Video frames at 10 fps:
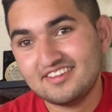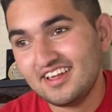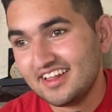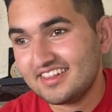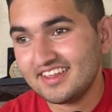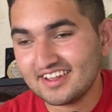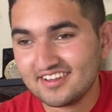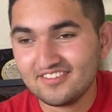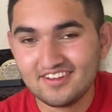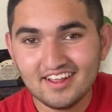I think
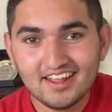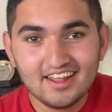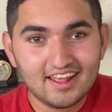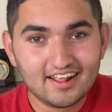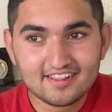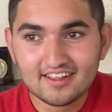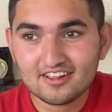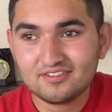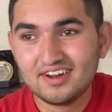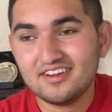
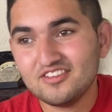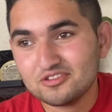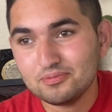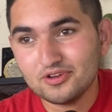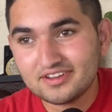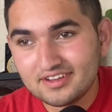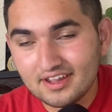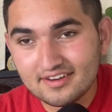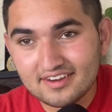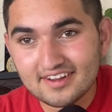it's really much more
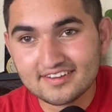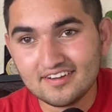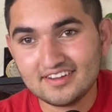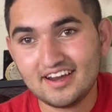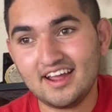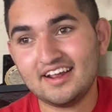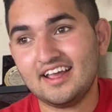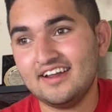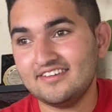in detail than I can.